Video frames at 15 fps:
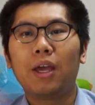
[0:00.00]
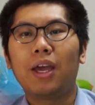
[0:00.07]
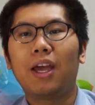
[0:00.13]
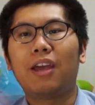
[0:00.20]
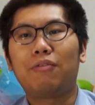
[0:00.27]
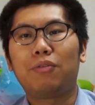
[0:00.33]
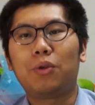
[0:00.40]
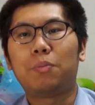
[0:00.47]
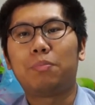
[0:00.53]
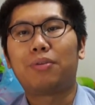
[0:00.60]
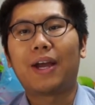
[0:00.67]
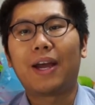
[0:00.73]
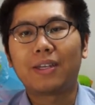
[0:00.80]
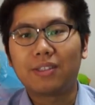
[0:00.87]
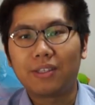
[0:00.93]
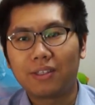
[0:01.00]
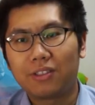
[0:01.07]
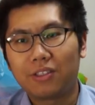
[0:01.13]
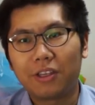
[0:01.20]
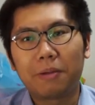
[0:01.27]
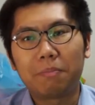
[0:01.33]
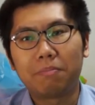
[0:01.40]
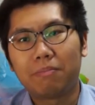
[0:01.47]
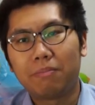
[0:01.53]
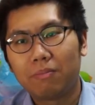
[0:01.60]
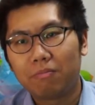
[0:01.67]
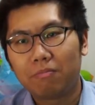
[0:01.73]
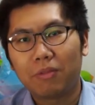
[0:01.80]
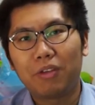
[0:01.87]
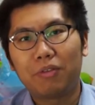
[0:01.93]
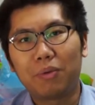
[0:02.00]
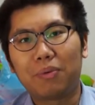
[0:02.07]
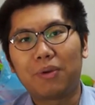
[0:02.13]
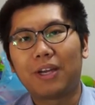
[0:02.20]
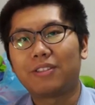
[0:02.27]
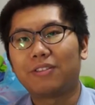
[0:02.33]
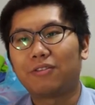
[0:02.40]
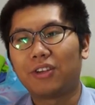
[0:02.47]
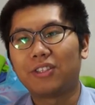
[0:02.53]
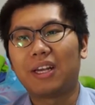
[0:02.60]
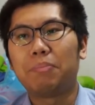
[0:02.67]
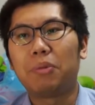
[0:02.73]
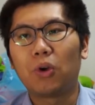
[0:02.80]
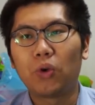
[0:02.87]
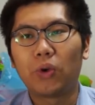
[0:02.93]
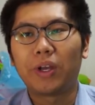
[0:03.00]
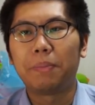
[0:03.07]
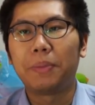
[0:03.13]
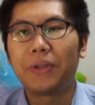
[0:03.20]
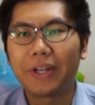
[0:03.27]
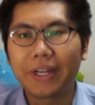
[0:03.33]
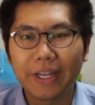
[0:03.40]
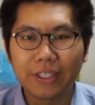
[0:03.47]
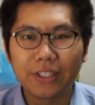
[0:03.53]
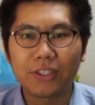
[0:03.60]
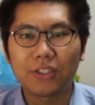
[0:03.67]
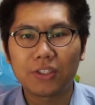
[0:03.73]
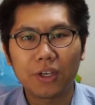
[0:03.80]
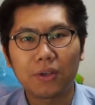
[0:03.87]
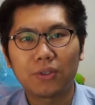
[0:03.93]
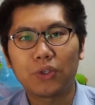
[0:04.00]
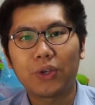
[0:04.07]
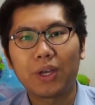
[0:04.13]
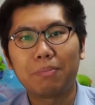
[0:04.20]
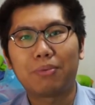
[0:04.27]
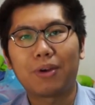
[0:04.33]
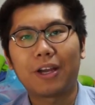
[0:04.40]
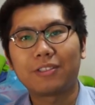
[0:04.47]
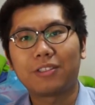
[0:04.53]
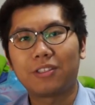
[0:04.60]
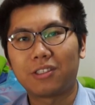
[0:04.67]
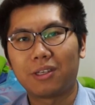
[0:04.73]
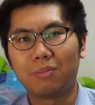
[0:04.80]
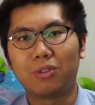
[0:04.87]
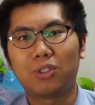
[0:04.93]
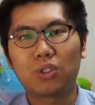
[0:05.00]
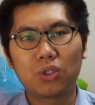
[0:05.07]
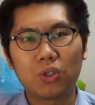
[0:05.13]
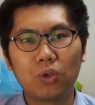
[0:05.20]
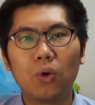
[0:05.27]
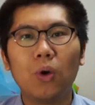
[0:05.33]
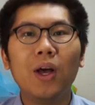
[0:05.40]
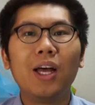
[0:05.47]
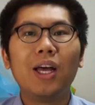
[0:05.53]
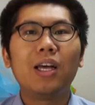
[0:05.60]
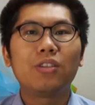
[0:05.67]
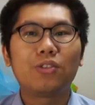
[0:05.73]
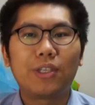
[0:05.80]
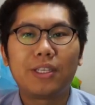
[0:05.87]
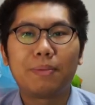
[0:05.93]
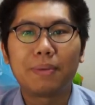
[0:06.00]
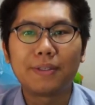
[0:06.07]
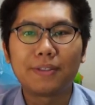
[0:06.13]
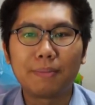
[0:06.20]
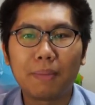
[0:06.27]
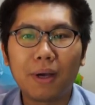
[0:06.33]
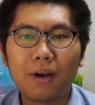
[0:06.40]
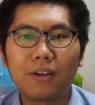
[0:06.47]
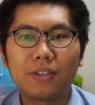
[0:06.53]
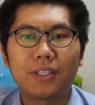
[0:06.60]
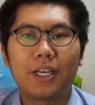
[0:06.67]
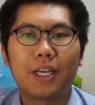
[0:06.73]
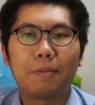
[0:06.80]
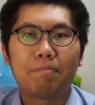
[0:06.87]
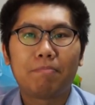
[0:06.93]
if you practice them, if you practice, for example, good communication skills, you can practice them through street epistemology.